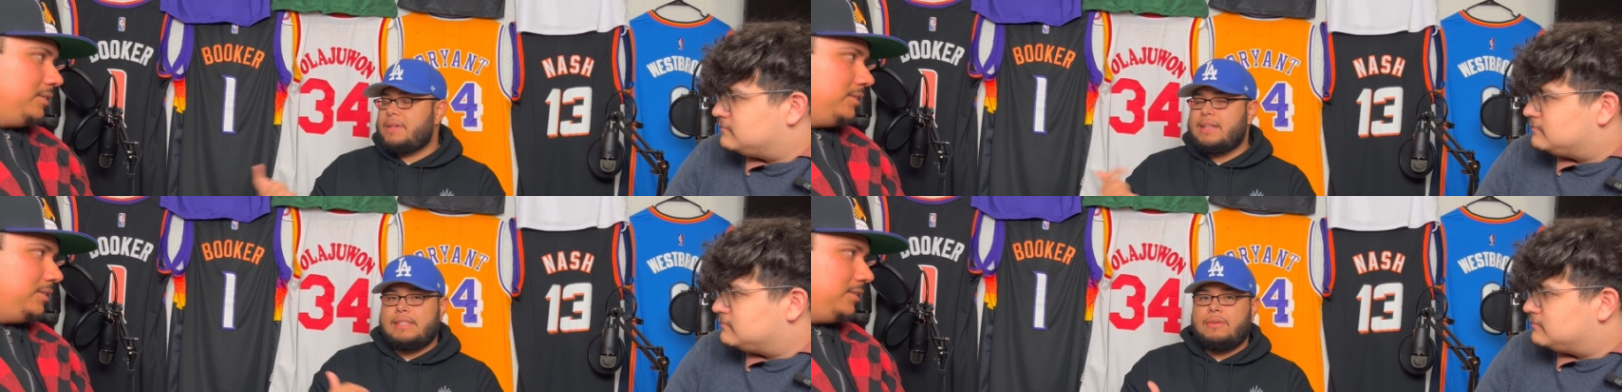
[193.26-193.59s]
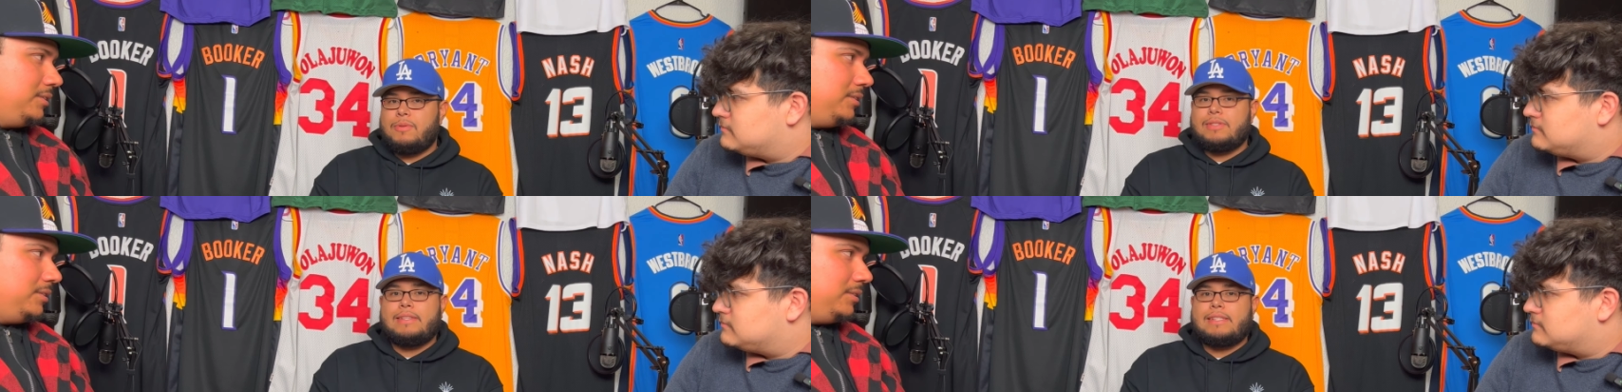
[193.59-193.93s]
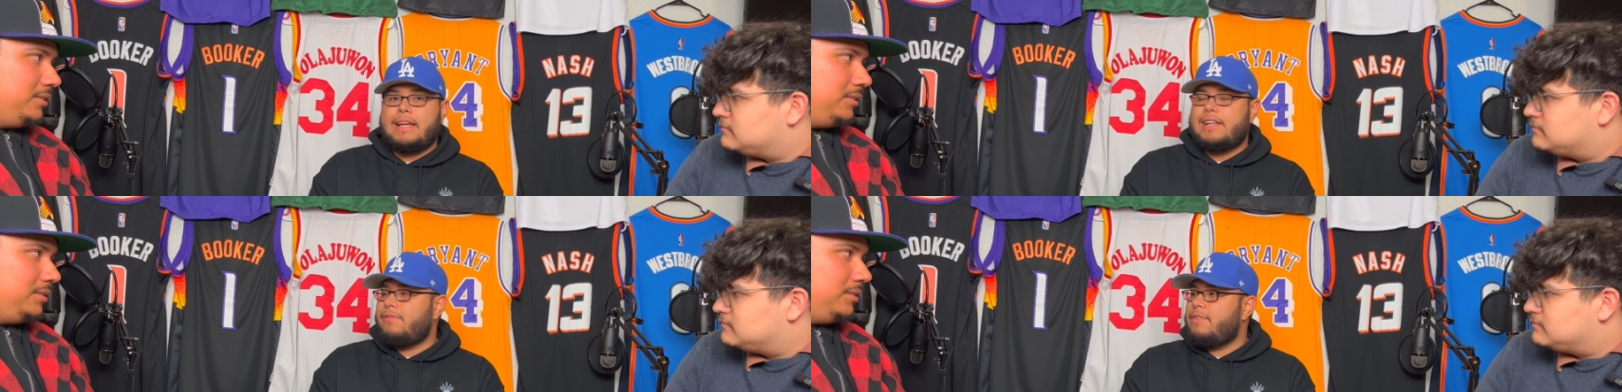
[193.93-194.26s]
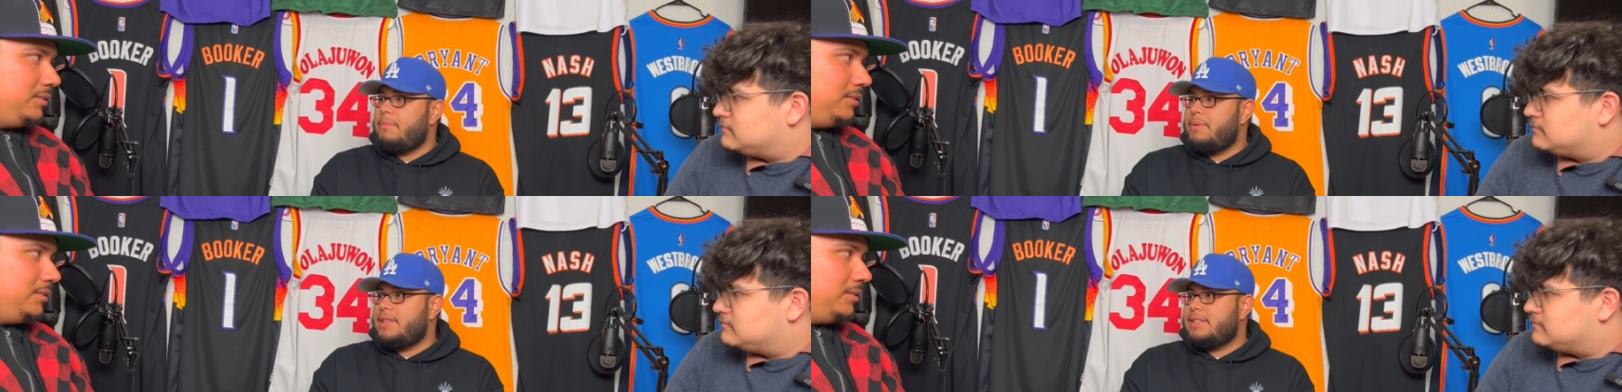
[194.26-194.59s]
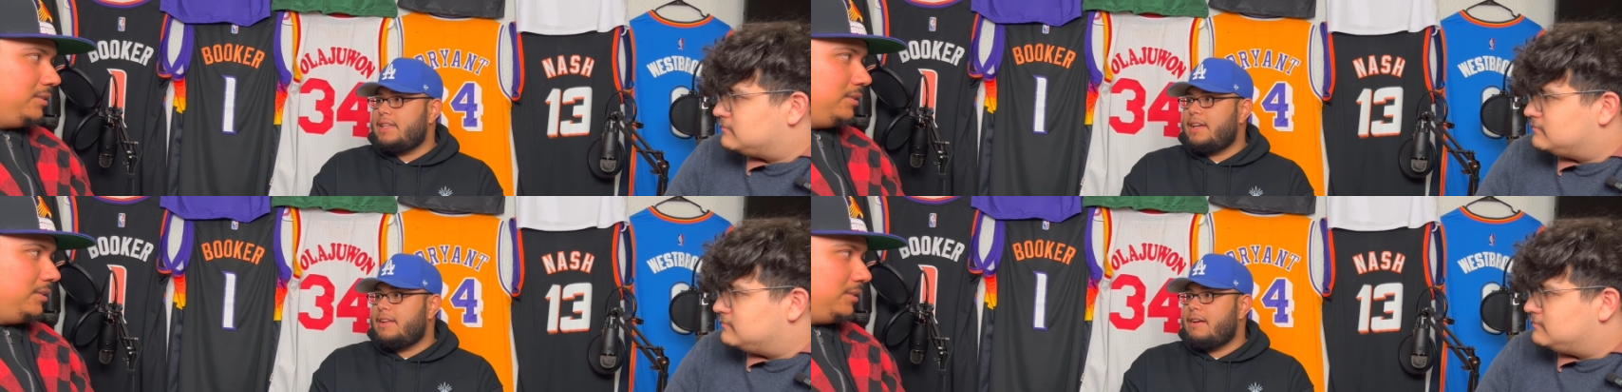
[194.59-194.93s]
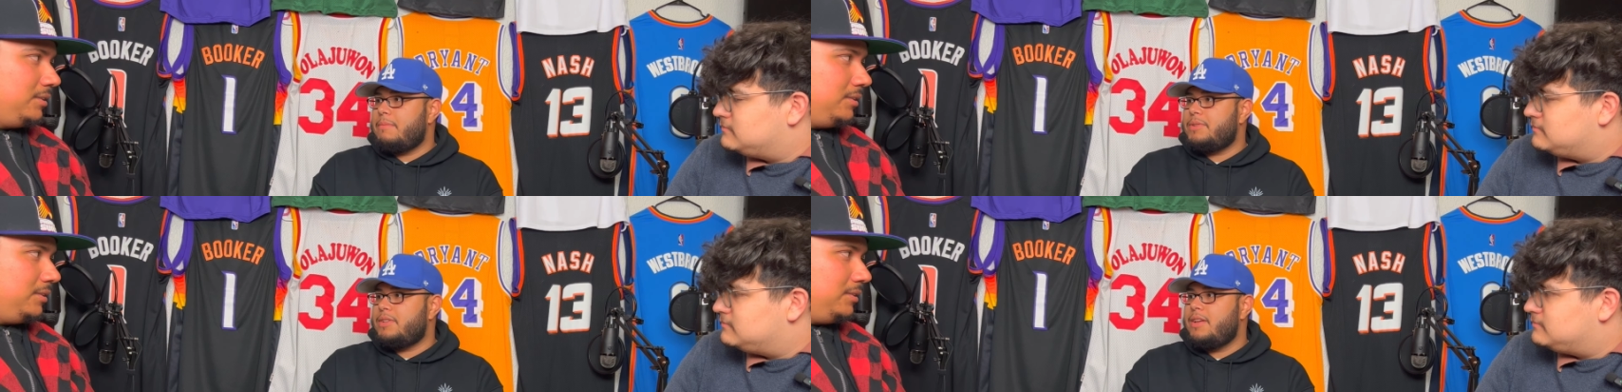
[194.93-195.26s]
Speaker 1: because he wasn't satisfied being the second
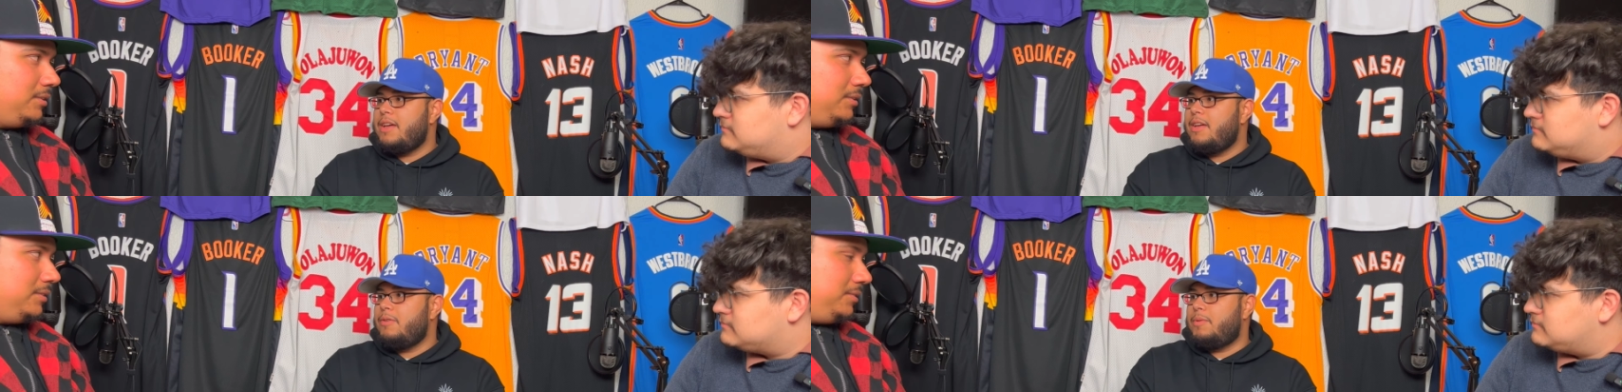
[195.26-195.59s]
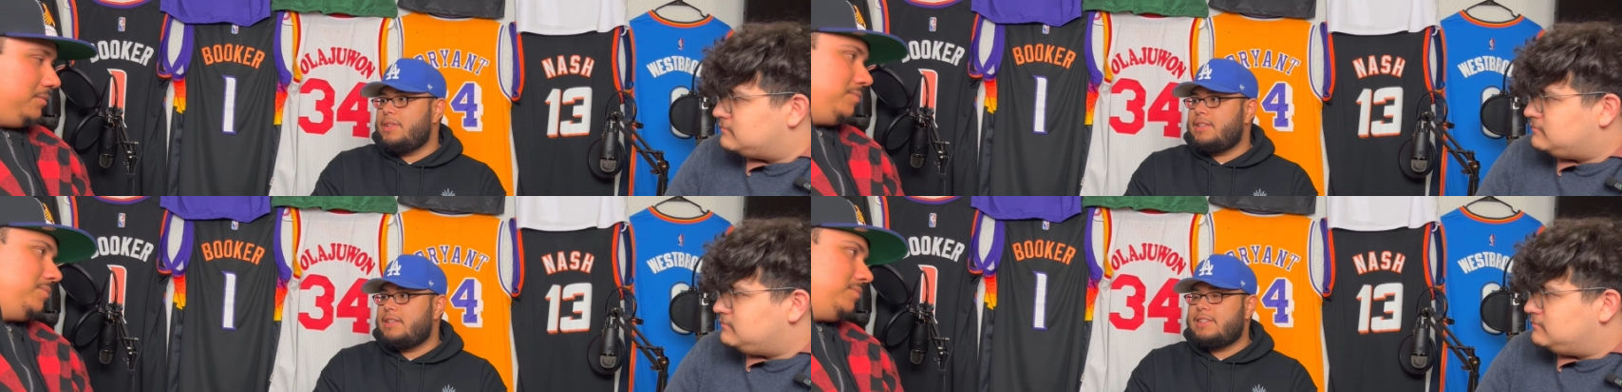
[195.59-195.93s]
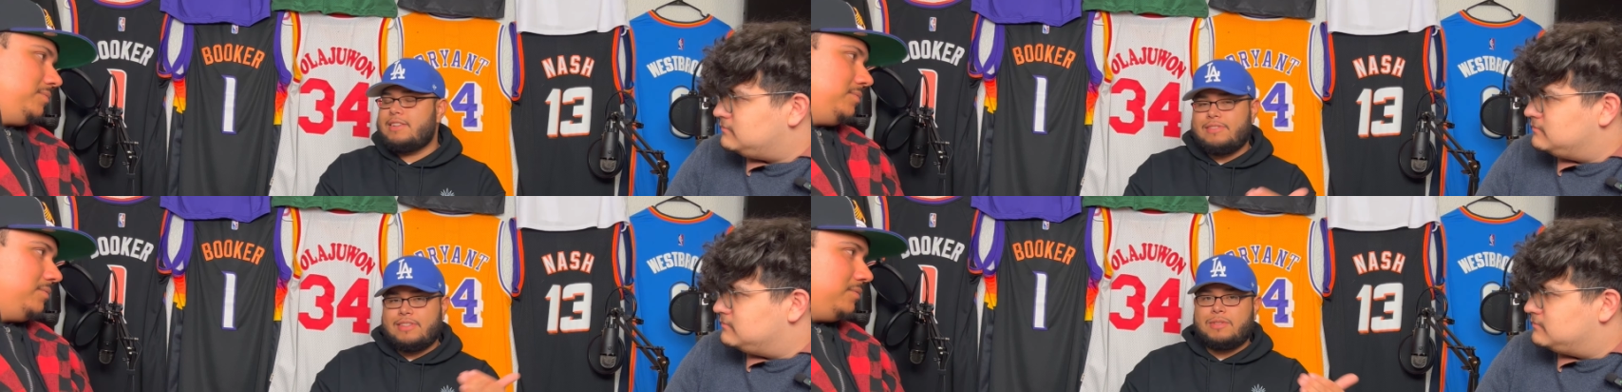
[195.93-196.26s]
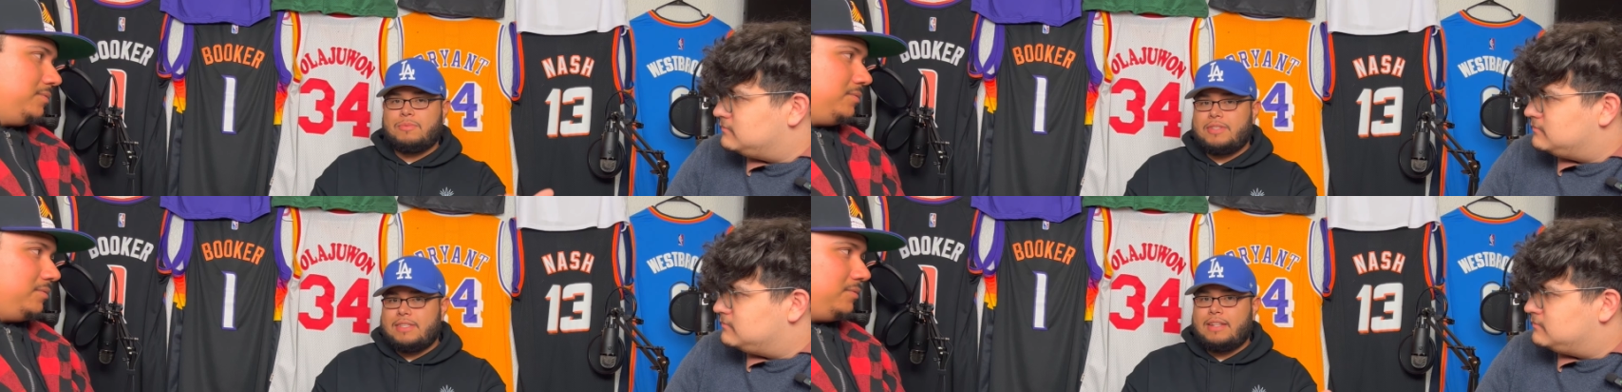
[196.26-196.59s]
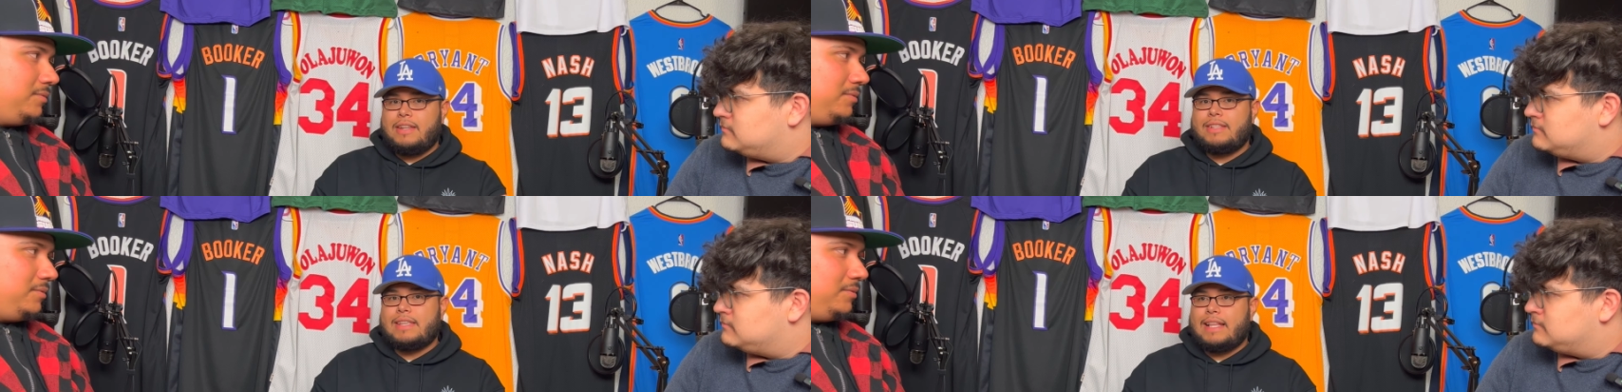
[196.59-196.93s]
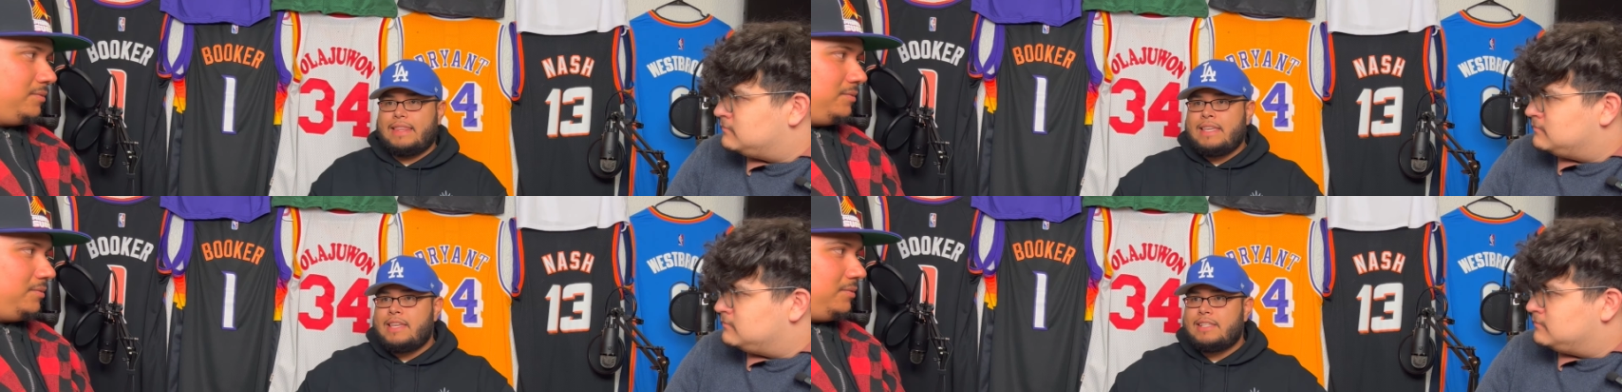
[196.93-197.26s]
option. Went to the Celtics, went to the Nets. I
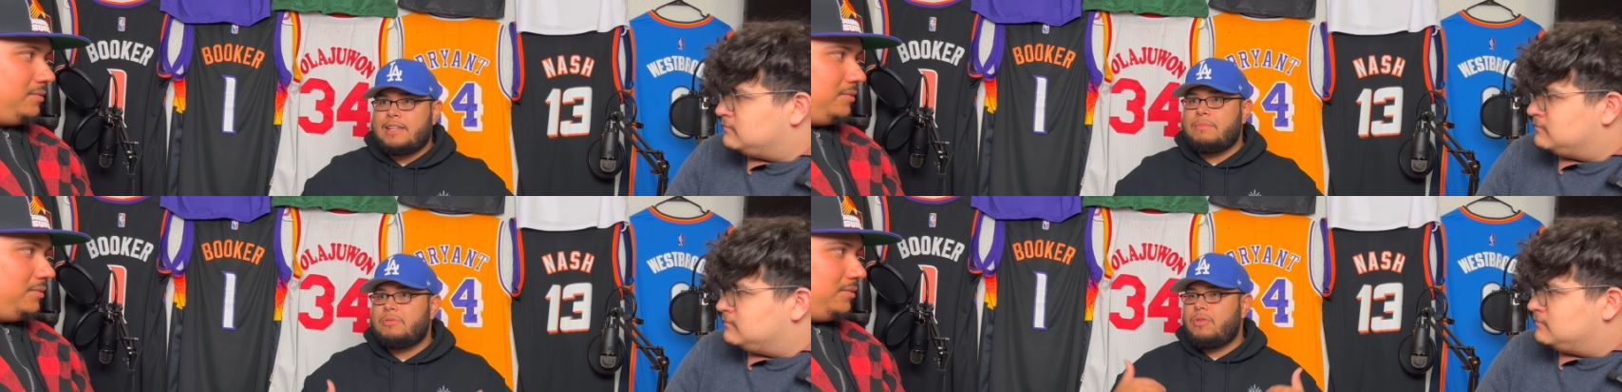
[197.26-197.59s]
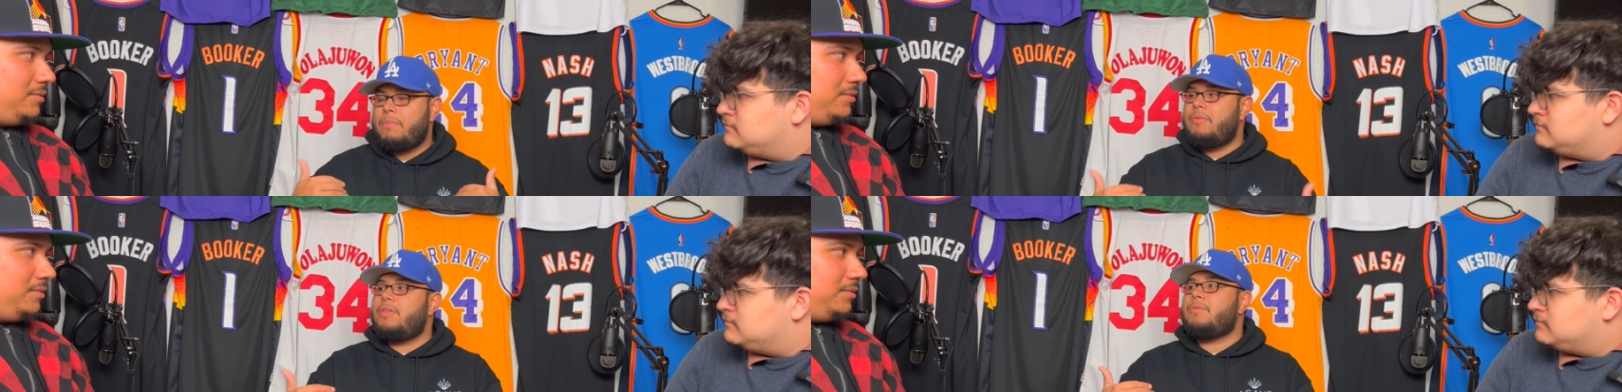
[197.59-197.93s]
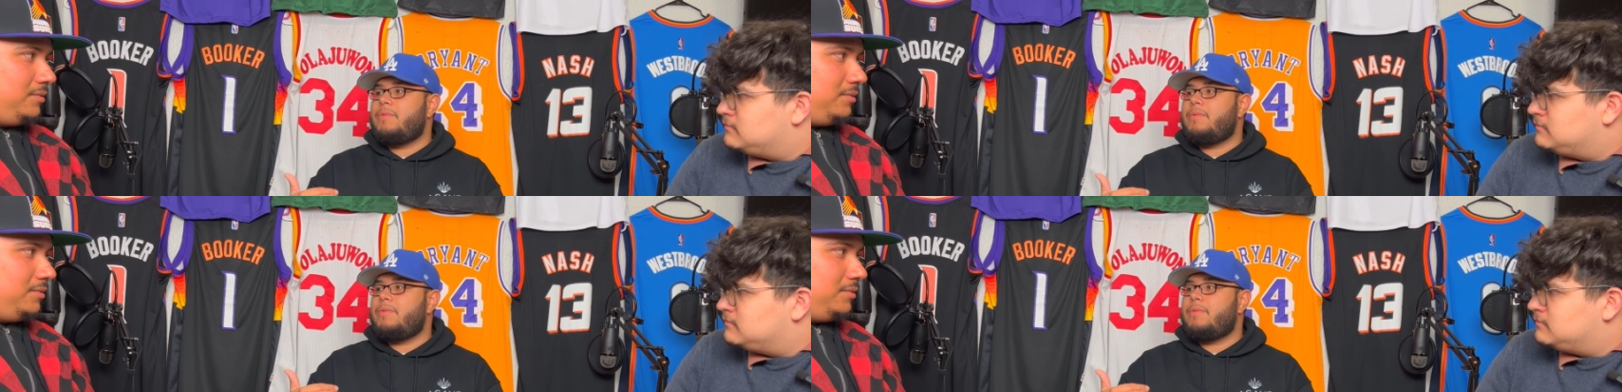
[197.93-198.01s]
think he's come to a point